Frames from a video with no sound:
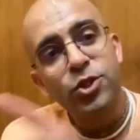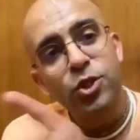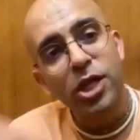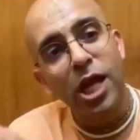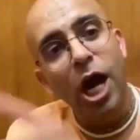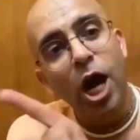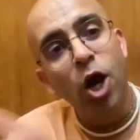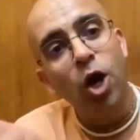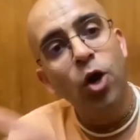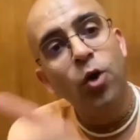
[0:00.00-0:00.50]

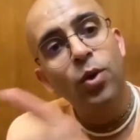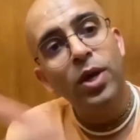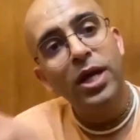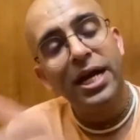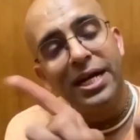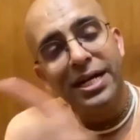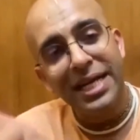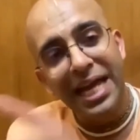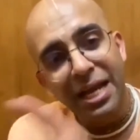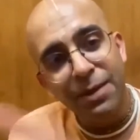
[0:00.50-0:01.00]
So now,
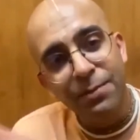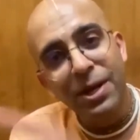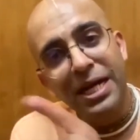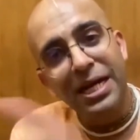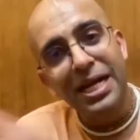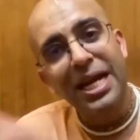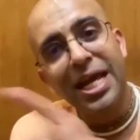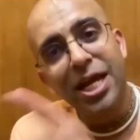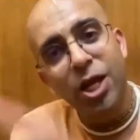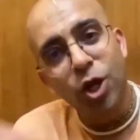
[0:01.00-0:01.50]

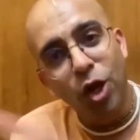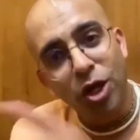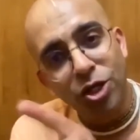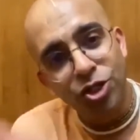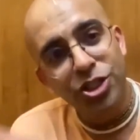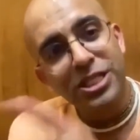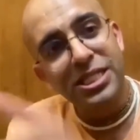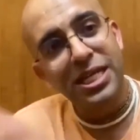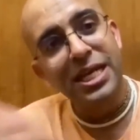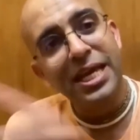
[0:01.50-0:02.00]
deliberately,
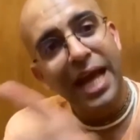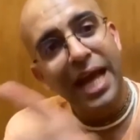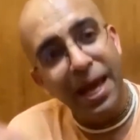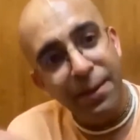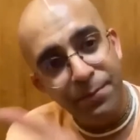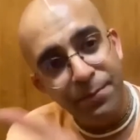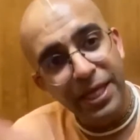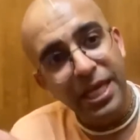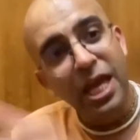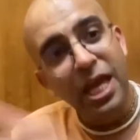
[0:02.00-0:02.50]
consciously, I'm